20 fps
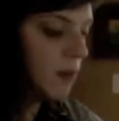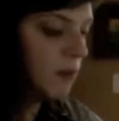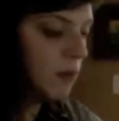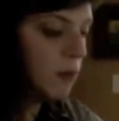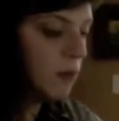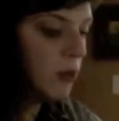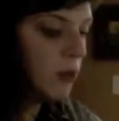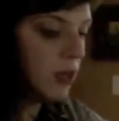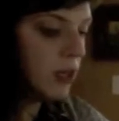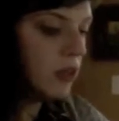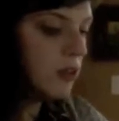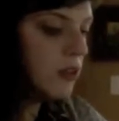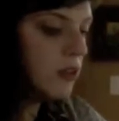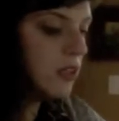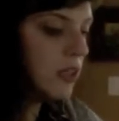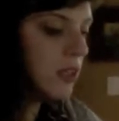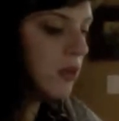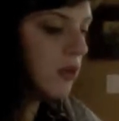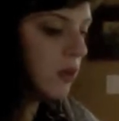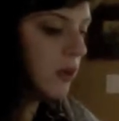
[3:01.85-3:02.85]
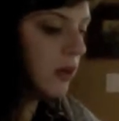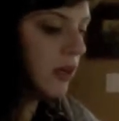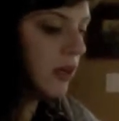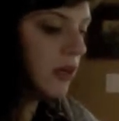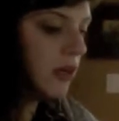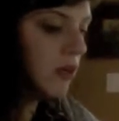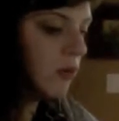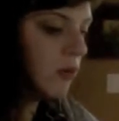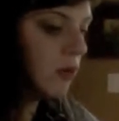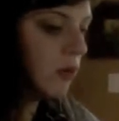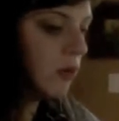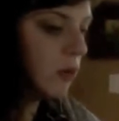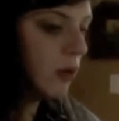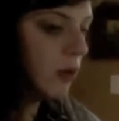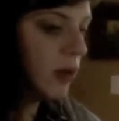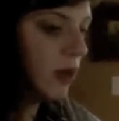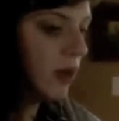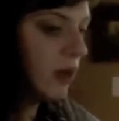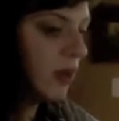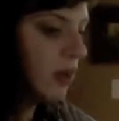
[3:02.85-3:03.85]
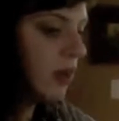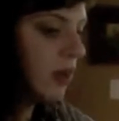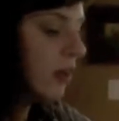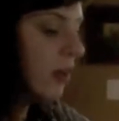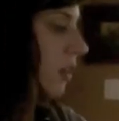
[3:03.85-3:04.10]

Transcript: Brooke, you said you already know the word